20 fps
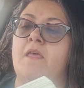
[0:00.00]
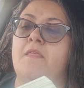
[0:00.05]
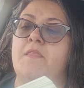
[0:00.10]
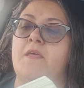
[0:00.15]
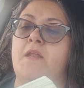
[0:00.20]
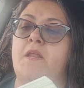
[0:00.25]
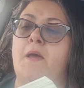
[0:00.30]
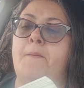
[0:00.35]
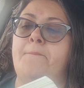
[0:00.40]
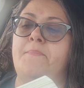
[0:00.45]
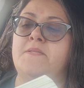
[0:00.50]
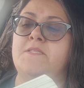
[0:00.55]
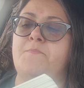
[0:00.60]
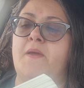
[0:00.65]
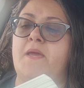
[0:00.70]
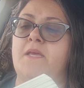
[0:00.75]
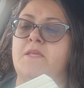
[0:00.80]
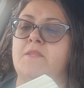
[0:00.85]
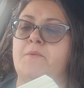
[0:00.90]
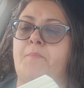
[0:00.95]
Then up and
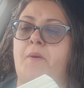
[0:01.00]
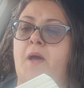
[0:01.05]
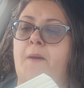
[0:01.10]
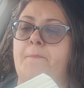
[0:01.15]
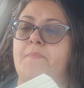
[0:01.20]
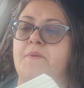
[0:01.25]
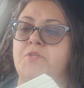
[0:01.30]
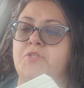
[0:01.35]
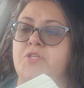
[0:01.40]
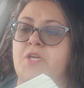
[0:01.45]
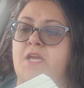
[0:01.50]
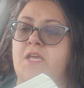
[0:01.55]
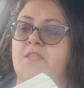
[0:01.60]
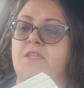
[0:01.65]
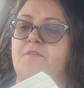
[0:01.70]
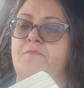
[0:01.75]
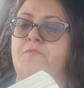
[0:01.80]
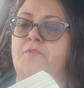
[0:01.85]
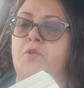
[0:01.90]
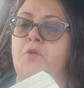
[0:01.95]
spake the popinjay
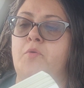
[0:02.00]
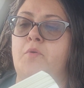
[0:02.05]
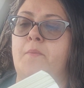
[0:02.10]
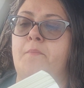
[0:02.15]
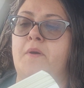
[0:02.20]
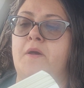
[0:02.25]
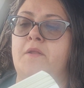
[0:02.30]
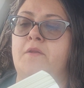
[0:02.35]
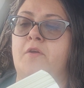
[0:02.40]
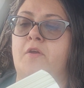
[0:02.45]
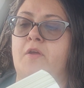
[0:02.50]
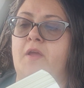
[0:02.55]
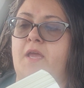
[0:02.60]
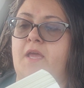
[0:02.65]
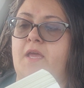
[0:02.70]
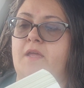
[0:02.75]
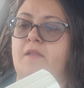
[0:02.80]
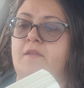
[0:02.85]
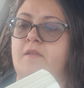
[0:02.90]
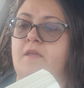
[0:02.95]
that flew abone her
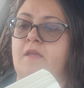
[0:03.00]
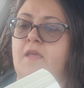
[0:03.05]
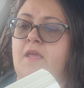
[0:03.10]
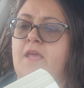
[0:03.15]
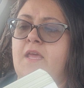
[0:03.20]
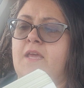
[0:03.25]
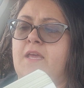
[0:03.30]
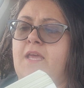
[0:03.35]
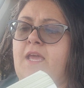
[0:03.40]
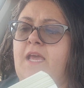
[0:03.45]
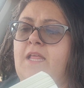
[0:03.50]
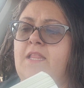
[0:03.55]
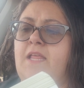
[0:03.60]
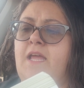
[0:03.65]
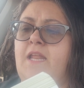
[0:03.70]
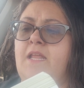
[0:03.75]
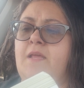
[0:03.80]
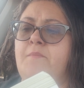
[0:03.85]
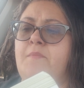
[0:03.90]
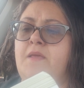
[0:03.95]
head, Gay,
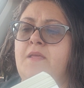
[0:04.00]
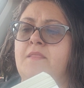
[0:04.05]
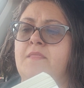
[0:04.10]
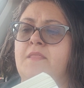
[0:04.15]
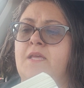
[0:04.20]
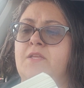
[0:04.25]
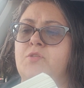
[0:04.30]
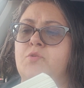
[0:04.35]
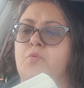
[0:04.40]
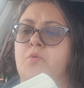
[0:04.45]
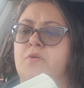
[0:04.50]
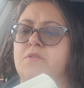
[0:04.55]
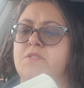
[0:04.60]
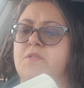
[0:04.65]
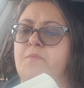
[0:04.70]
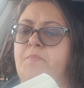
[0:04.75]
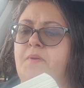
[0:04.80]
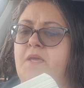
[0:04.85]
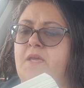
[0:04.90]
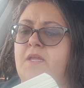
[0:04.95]
let him in that
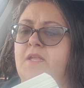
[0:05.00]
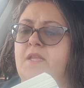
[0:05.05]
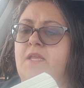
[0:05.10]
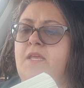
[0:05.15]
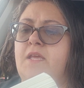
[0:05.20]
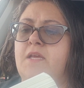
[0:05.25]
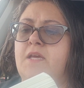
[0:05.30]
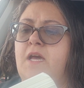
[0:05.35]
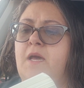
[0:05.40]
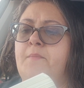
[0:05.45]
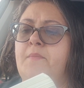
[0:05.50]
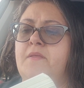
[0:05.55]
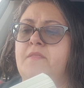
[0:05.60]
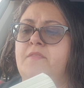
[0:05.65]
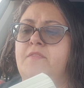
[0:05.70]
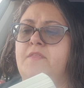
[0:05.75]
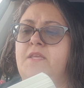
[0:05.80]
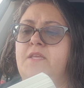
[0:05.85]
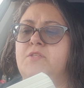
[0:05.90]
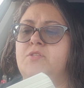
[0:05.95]
twirls the pin, he
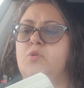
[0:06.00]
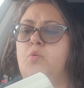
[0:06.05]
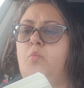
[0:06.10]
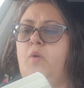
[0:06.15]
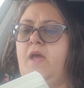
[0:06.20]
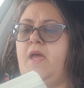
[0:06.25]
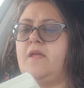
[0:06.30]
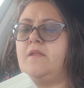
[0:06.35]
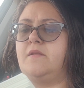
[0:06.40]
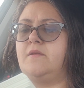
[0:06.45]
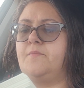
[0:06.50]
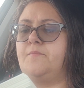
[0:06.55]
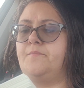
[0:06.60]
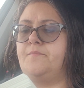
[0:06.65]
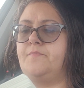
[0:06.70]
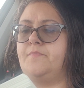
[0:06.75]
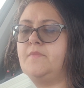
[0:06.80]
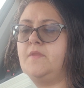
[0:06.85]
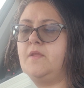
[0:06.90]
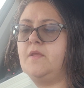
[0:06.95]
cometh thee to wed.
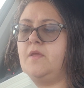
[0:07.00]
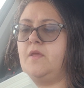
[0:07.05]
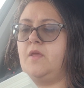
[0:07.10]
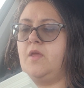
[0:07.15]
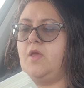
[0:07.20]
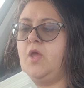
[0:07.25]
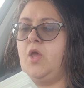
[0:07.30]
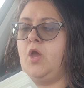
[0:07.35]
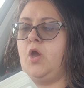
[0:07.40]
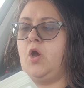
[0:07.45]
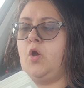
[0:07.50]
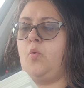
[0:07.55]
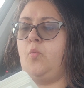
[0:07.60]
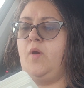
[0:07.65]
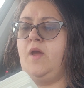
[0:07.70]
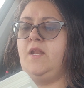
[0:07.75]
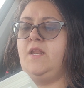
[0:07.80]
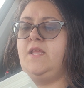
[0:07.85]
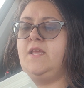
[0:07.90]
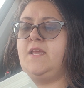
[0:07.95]
O
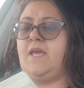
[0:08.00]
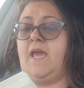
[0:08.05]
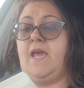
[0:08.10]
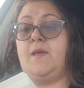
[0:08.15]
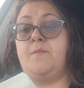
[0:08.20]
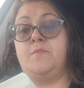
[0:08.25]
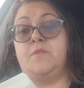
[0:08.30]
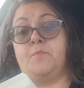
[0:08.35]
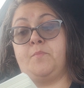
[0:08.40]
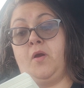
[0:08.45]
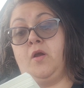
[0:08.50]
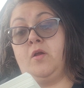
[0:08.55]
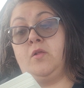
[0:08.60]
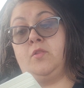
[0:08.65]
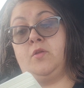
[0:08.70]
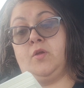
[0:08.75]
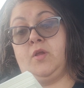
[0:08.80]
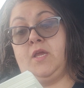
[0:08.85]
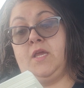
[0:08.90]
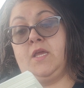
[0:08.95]
when he came the
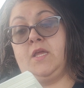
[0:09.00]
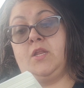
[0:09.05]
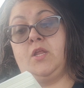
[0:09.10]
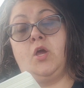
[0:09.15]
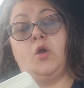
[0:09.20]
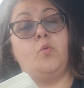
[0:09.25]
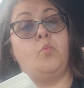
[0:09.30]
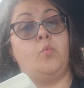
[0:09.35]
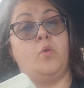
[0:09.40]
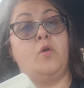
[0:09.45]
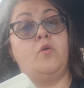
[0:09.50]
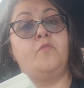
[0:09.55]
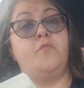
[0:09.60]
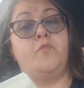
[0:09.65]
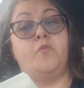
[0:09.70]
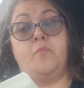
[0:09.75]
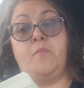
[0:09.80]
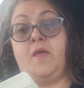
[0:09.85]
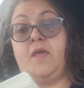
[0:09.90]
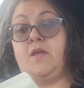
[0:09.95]
parlour in, a
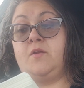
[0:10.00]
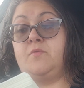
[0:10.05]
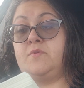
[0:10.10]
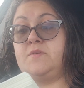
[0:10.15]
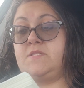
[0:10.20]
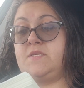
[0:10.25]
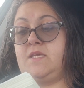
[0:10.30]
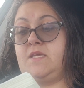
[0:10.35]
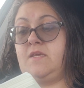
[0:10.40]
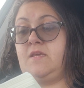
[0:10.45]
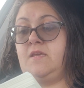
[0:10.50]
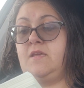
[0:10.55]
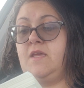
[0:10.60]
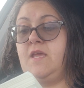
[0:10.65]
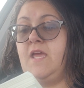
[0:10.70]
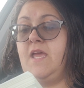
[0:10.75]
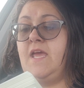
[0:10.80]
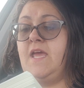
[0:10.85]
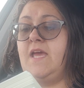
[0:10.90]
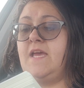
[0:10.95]
woeful man was he,
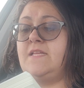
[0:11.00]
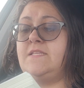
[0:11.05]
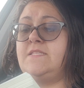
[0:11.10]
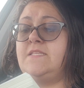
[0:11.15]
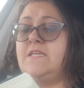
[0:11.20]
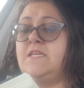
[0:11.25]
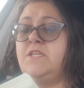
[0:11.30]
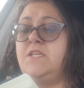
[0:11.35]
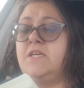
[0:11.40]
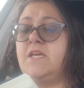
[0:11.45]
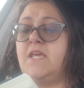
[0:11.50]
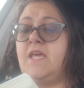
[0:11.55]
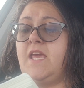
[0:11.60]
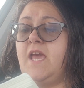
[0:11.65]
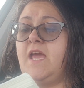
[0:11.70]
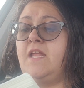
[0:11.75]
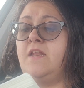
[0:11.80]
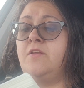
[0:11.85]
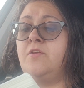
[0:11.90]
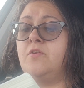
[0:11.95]
and din ye
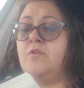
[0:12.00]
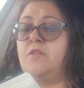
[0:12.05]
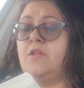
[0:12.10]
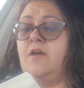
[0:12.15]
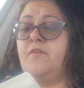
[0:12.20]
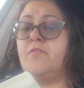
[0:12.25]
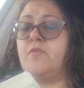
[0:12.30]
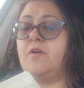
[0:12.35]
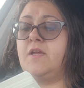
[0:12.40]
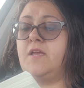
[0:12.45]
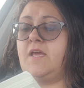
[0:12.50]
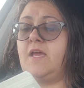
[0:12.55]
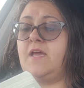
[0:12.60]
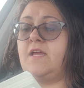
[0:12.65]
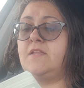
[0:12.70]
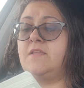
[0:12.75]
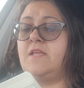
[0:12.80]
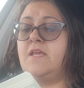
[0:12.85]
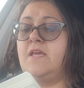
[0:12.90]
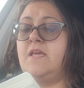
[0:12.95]
ken your lover
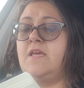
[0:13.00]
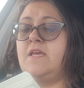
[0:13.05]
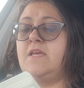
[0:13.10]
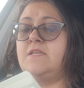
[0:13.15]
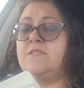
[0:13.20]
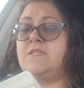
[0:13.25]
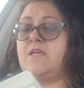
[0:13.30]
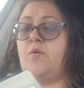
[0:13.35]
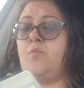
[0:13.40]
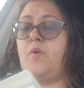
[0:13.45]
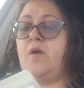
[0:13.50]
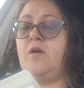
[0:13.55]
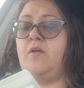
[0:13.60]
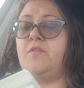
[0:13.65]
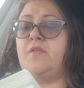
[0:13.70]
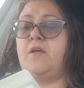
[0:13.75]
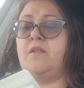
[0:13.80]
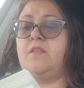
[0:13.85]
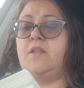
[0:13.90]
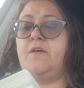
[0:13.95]
again, say
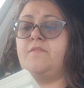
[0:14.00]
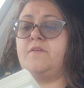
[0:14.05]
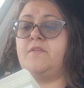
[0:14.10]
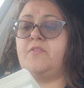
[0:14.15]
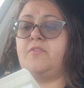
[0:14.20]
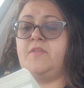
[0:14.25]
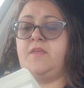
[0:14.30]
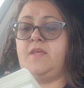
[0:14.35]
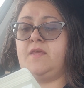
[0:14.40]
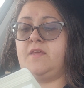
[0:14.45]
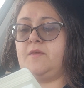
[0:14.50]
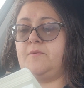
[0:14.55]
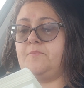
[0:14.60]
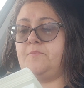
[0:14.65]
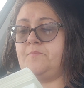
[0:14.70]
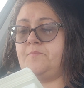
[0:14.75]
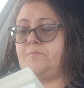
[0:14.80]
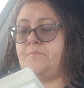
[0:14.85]
well thou loveth thee.